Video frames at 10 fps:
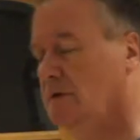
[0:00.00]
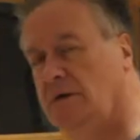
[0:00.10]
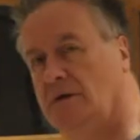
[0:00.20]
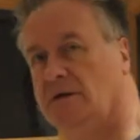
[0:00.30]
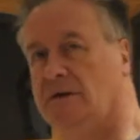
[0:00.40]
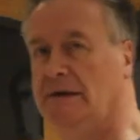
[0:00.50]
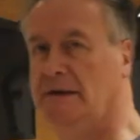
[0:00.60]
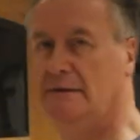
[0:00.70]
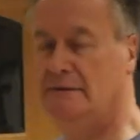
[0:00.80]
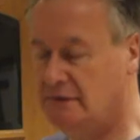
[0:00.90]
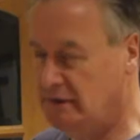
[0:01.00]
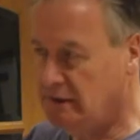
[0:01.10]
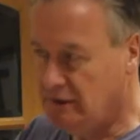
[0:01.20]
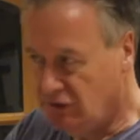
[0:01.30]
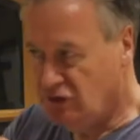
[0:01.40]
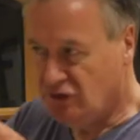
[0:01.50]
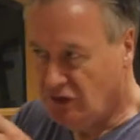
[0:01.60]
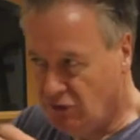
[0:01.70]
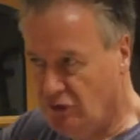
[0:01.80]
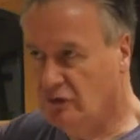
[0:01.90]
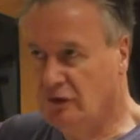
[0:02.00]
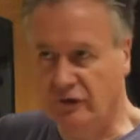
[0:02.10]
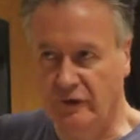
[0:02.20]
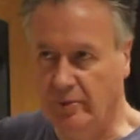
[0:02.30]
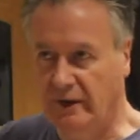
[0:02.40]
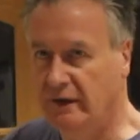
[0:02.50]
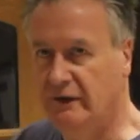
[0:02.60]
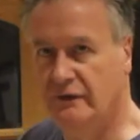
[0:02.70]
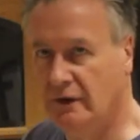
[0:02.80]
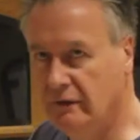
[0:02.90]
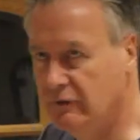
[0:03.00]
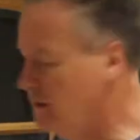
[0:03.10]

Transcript: You look at the thing, it just goes across the page, loads